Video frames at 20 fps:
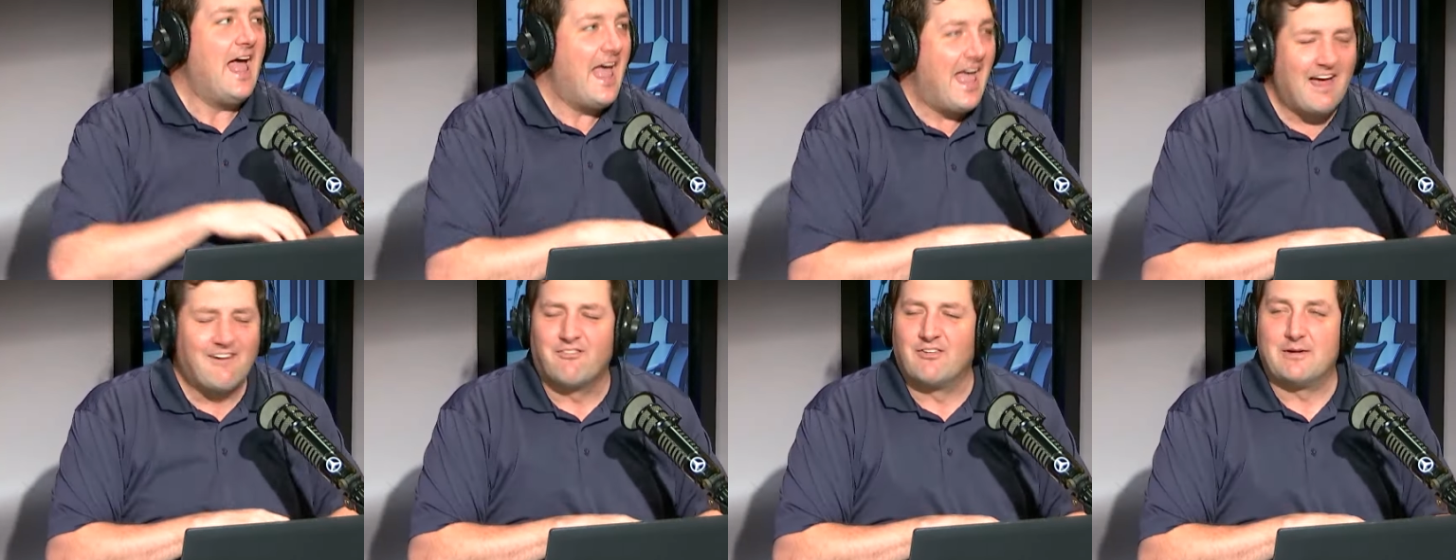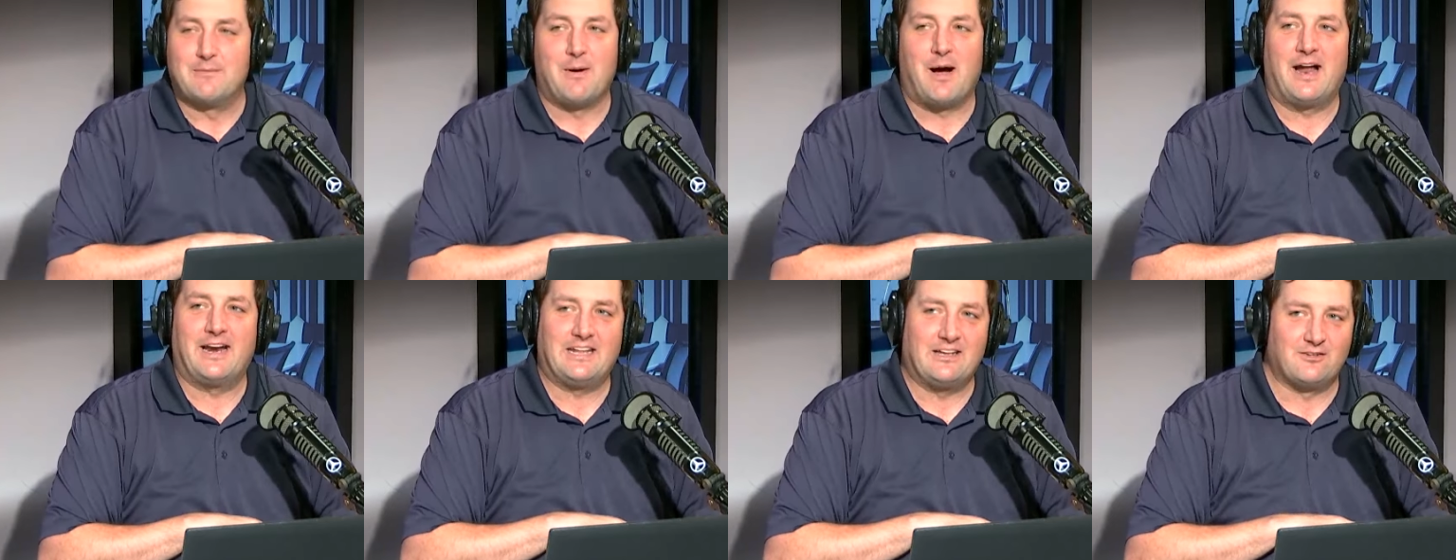
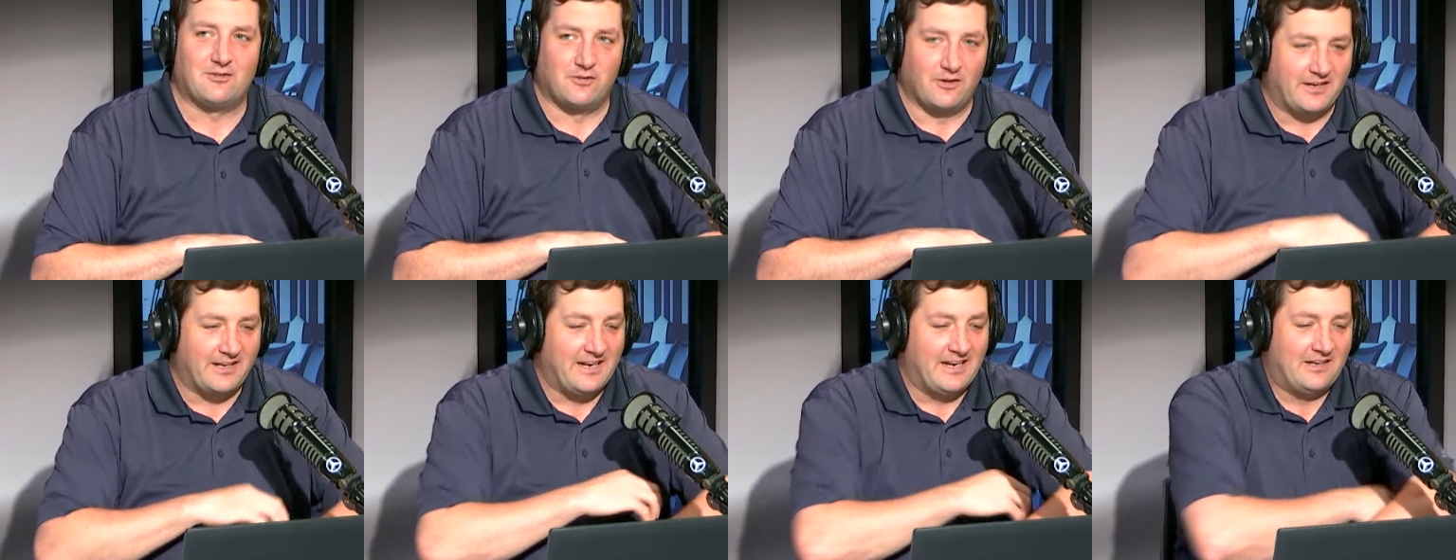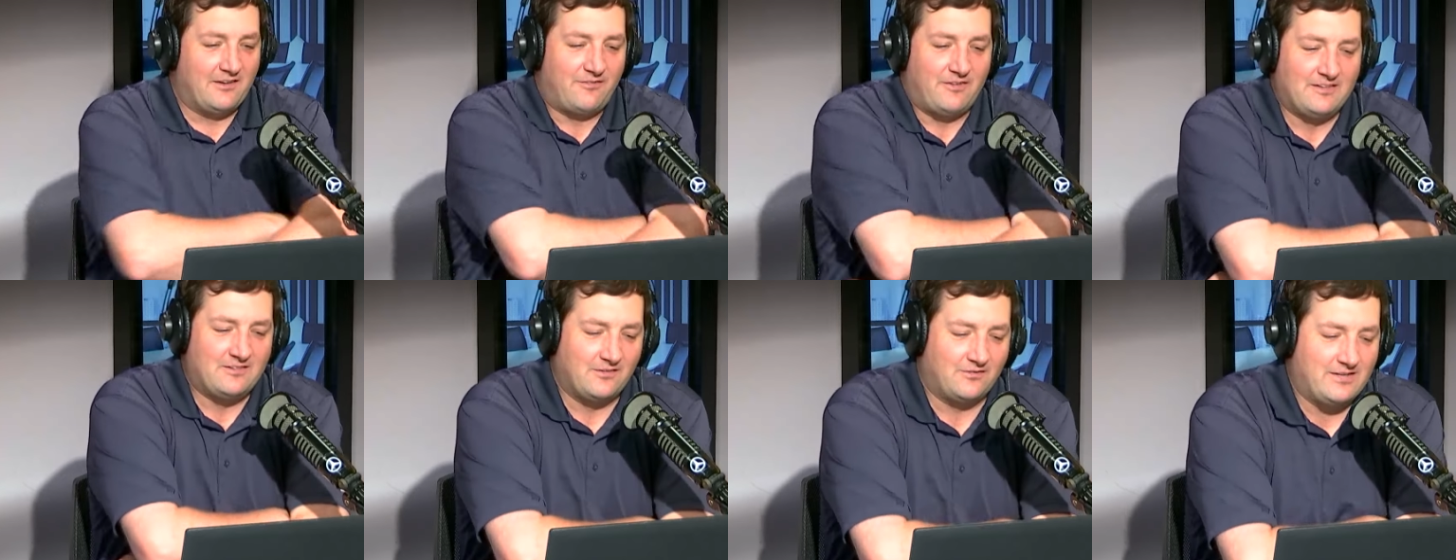everybody is looking at
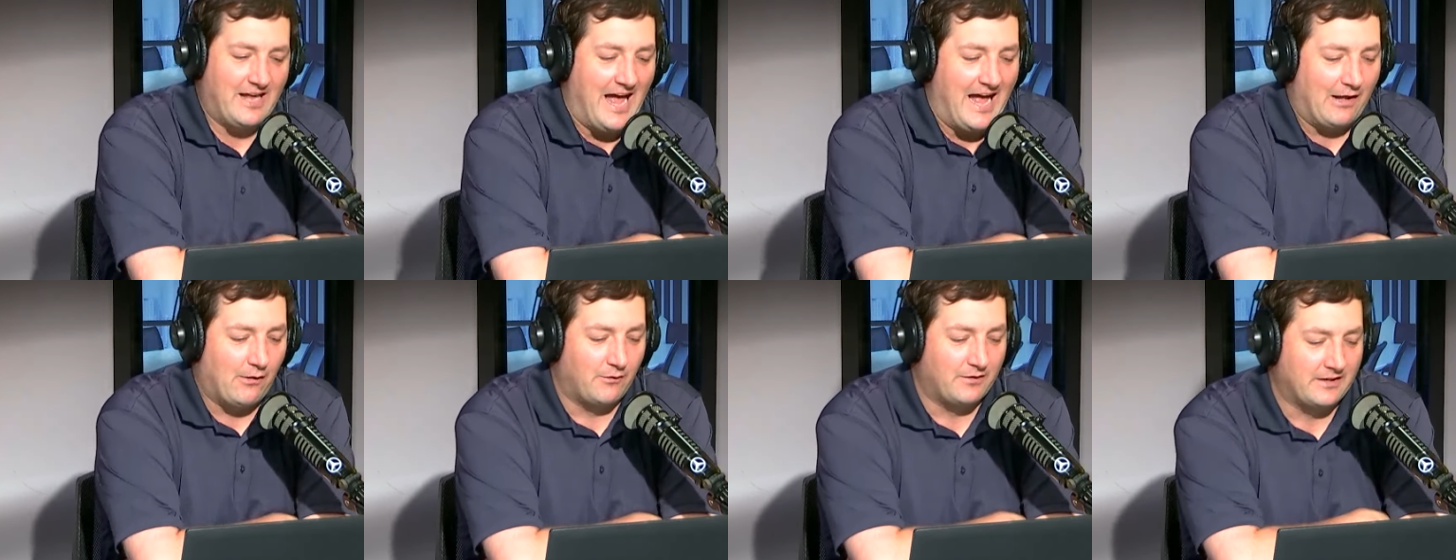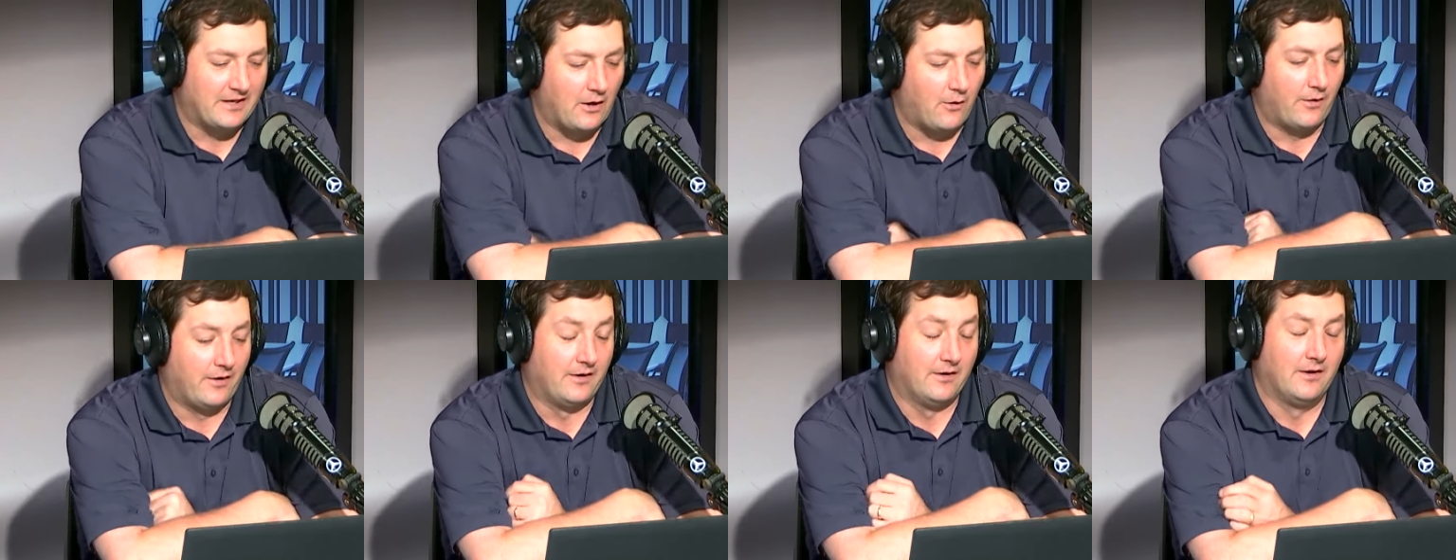defensive tackle and
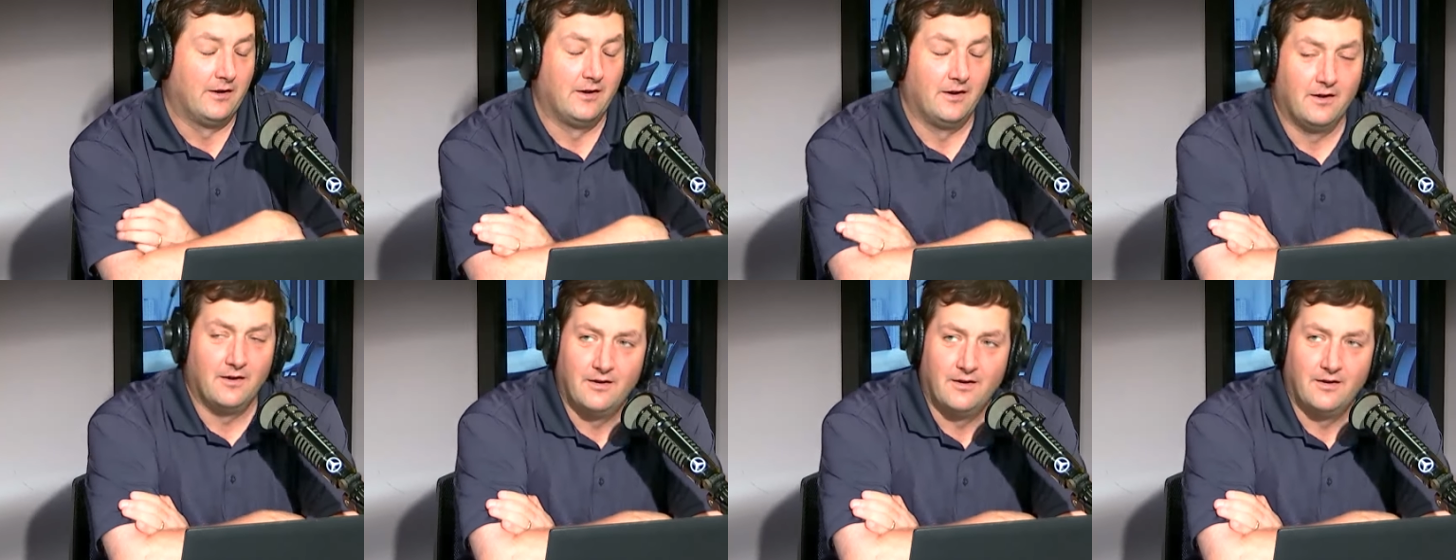going,